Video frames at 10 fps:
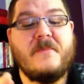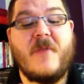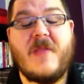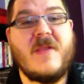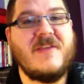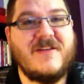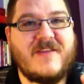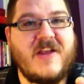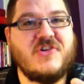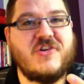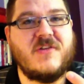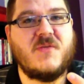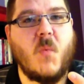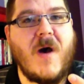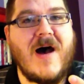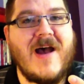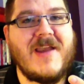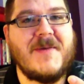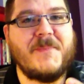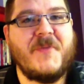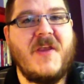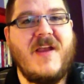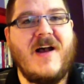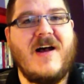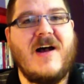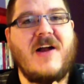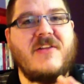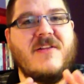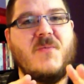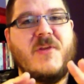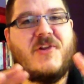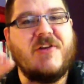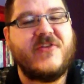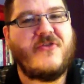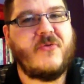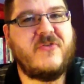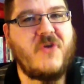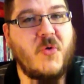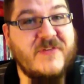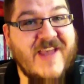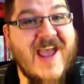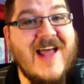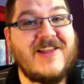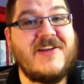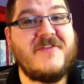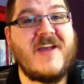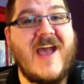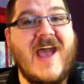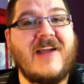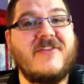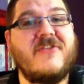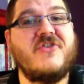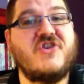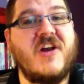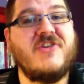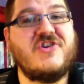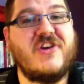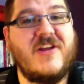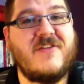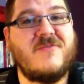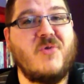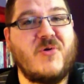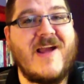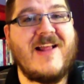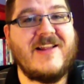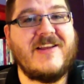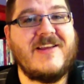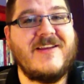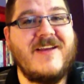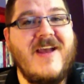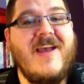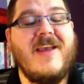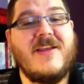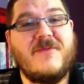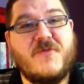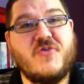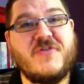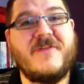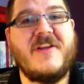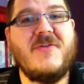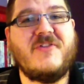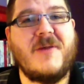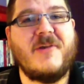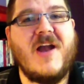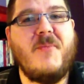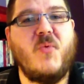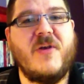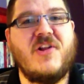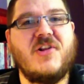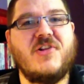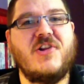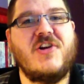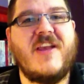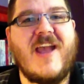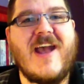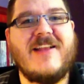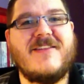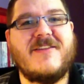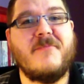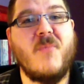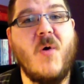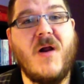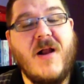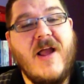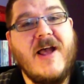and then the intentions, why. We look at the totality of the act to judge its morality. In future videos coming up, we'll look at some more